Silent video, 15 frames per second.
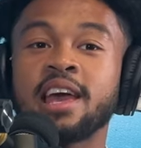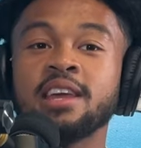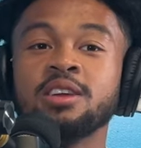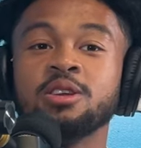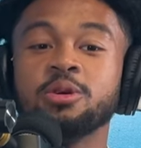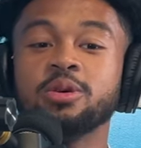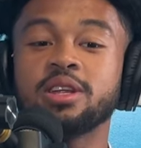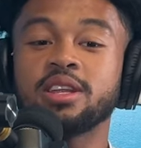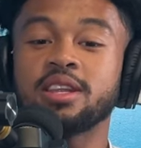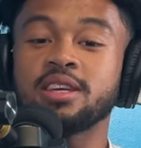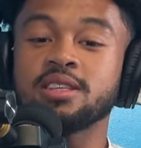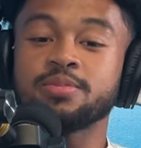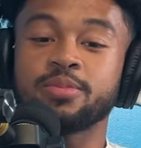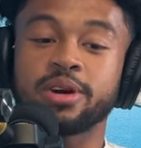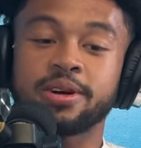and you know what it
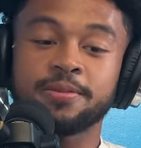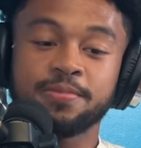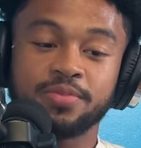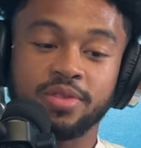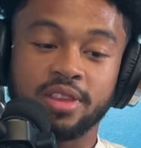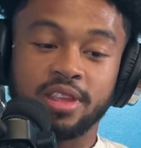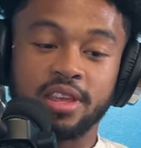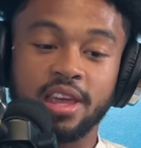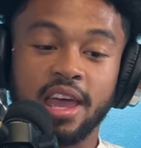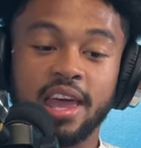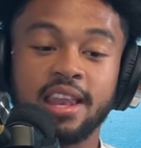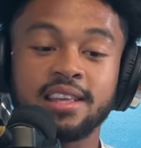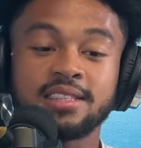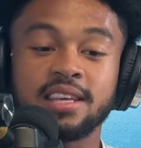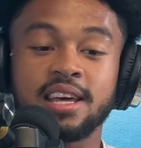is, bro? And
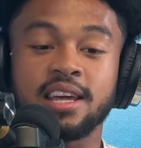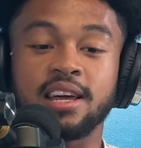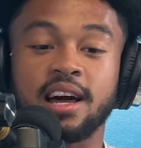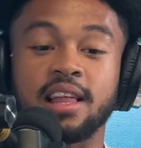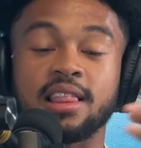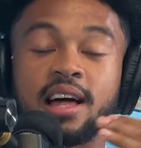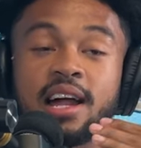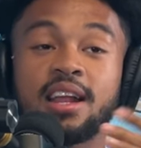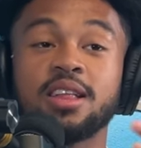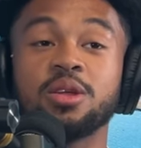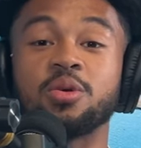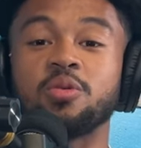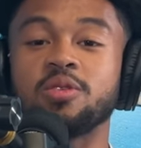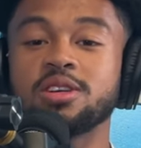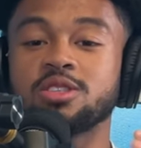it's like a lot of the
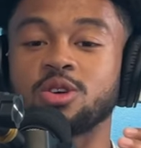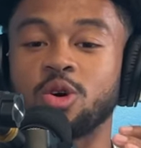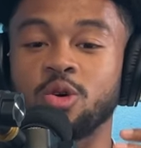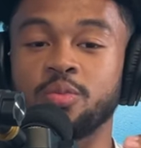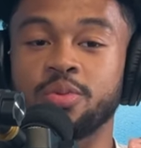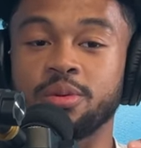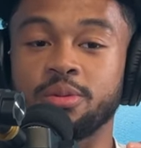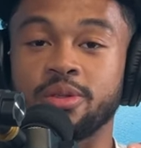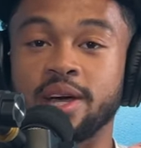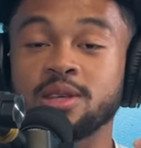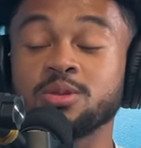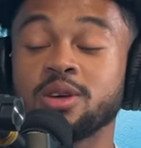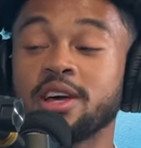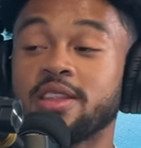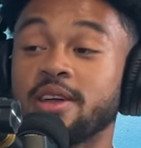rich old people. That's
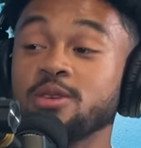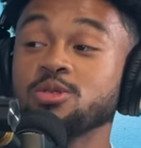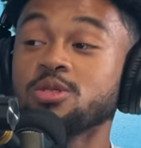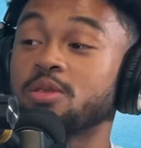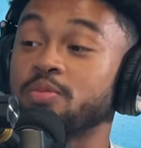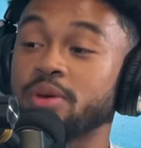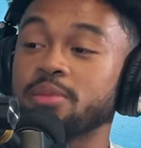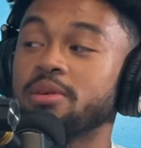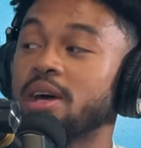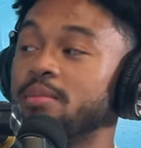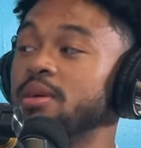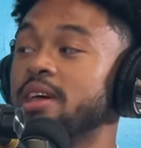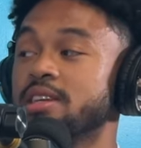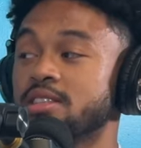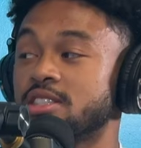those are the people that be
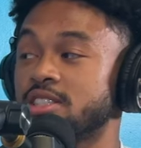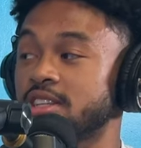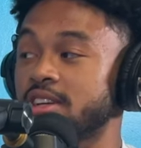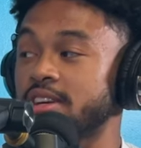like the sugar